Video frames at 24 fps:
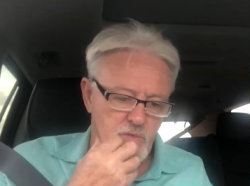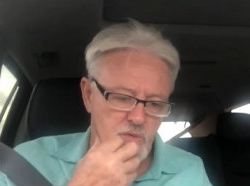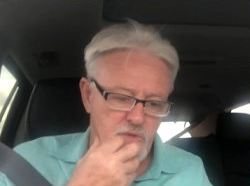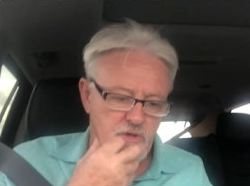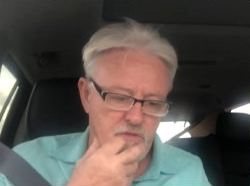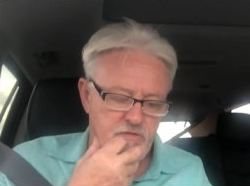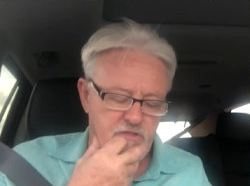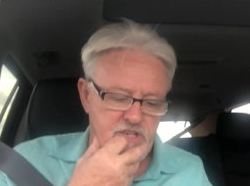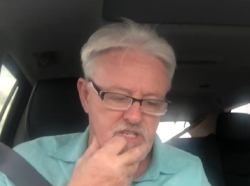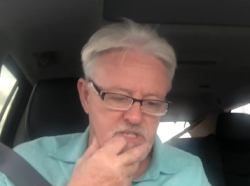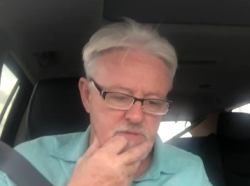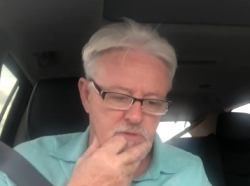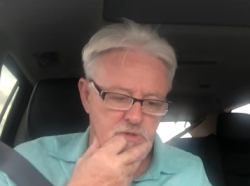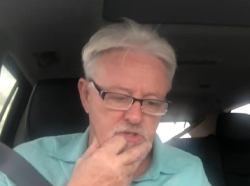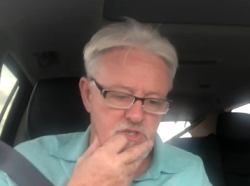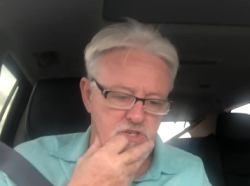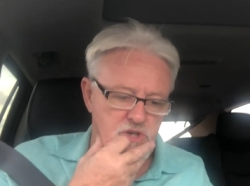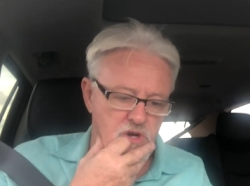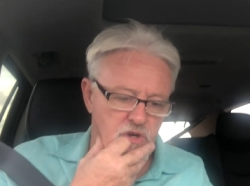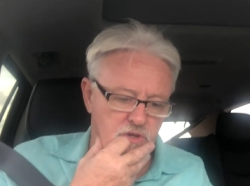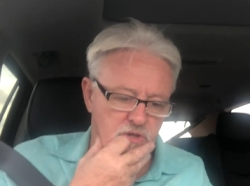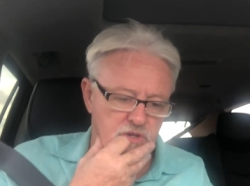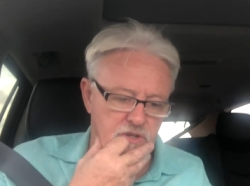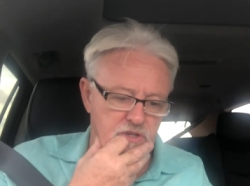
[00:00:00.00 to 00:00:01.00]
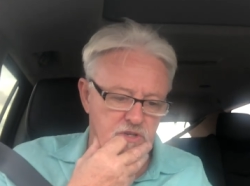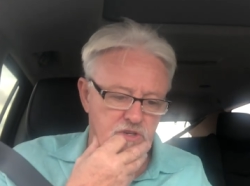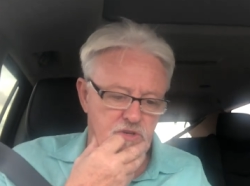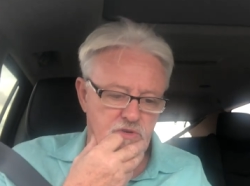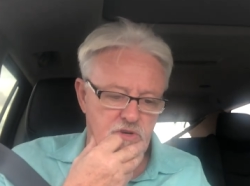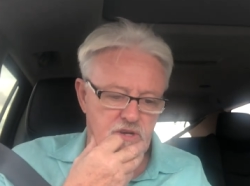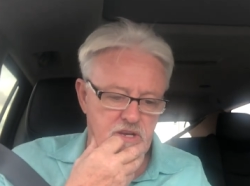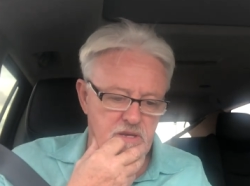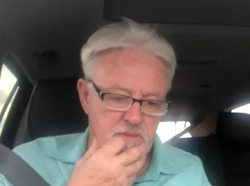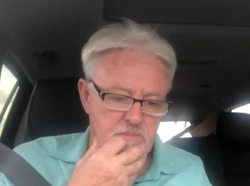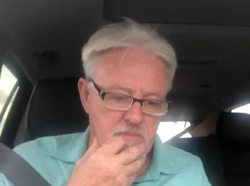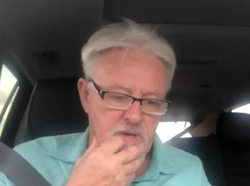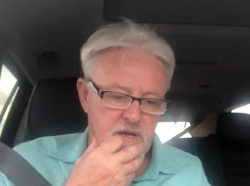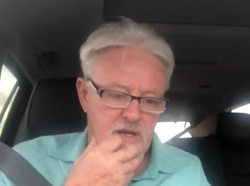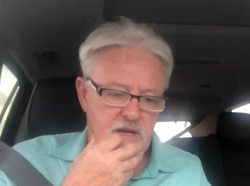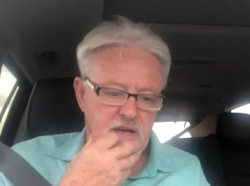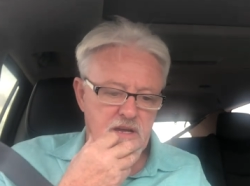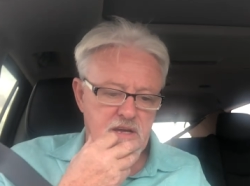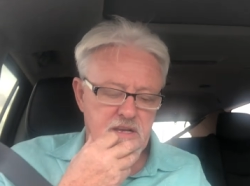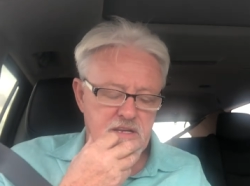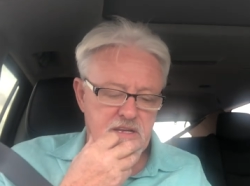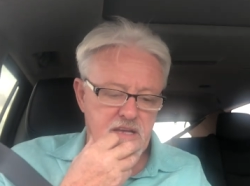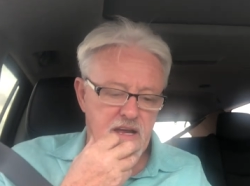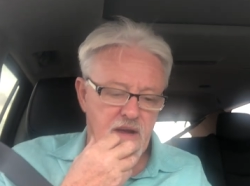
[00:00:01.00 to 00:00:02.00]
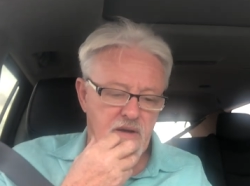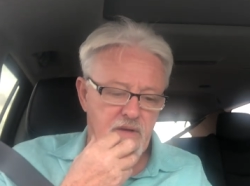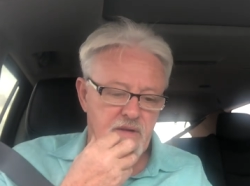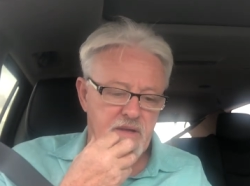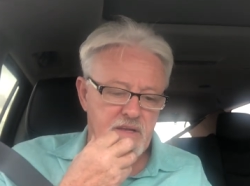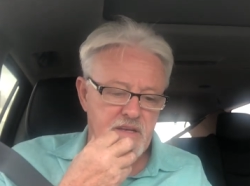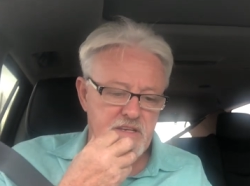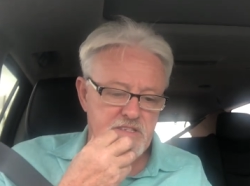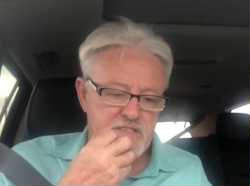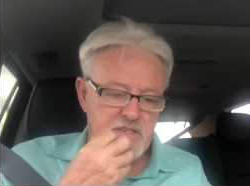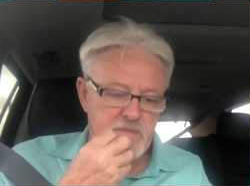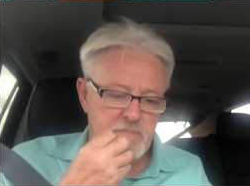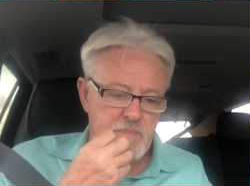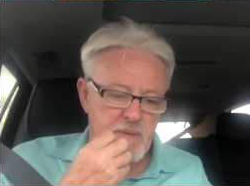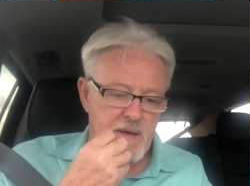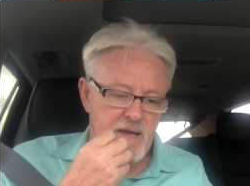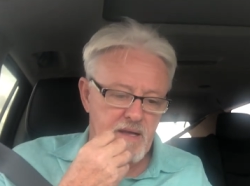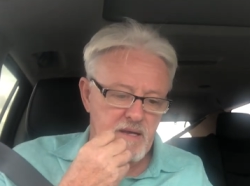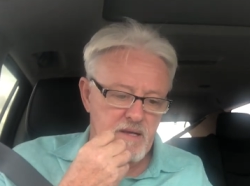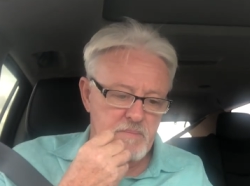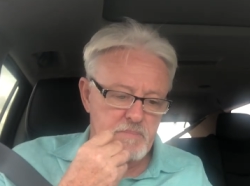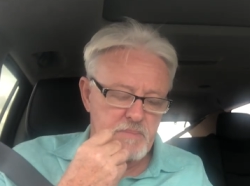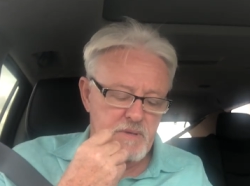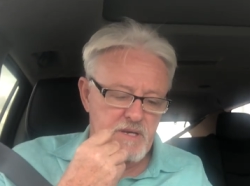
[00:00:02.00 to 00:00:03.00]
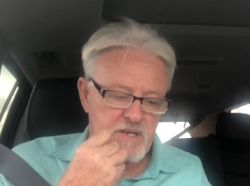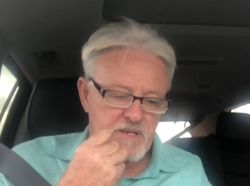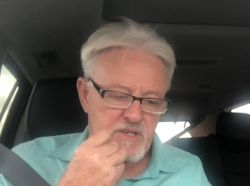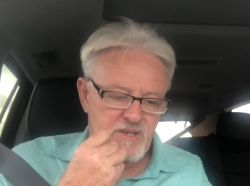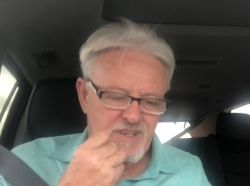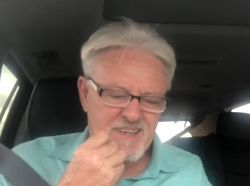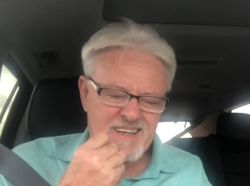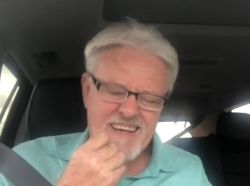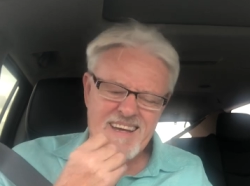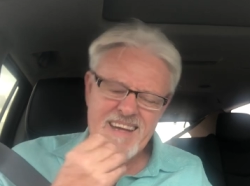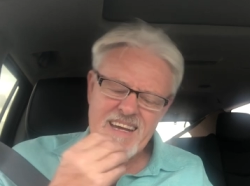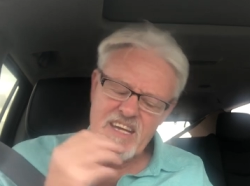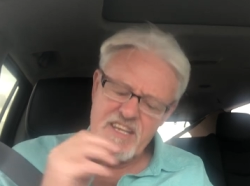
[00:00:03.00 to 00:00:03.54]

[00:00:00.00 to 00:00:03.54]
Would a visible chocolate and cream carrying Isabella be a good...